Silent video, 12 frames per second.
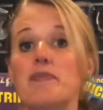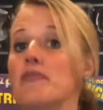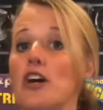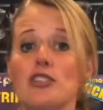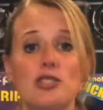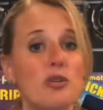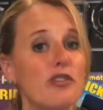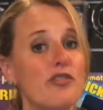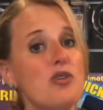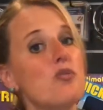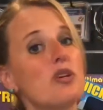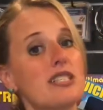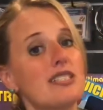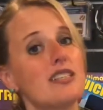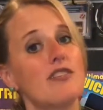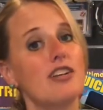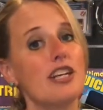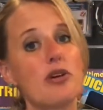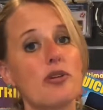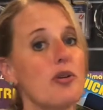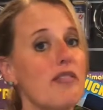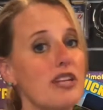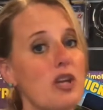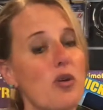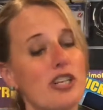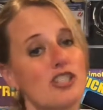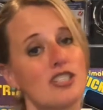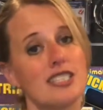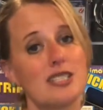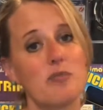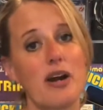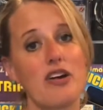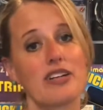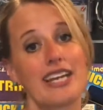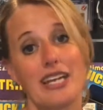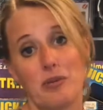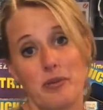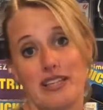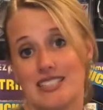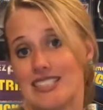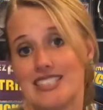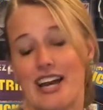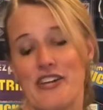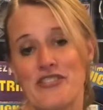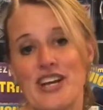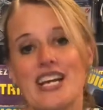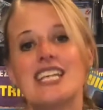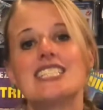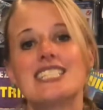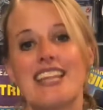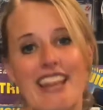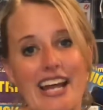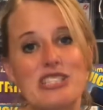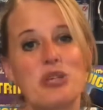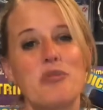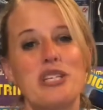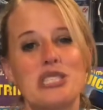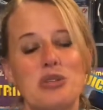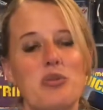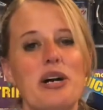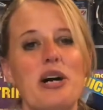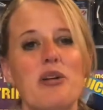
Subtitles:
Also, if you want to see a video or you have any questions about camping stuff, send that to me as well.